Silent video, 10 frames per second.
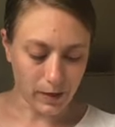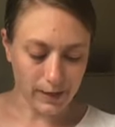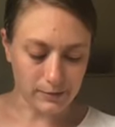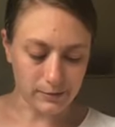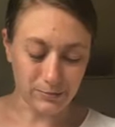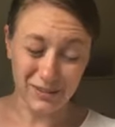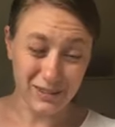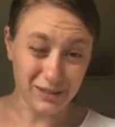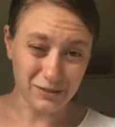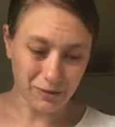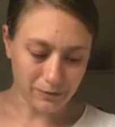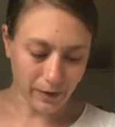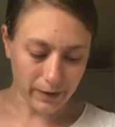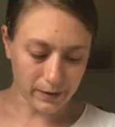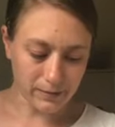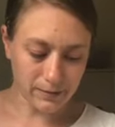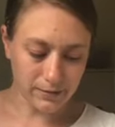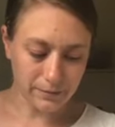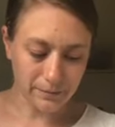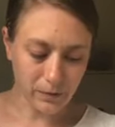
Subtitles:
add some sea salt flakes,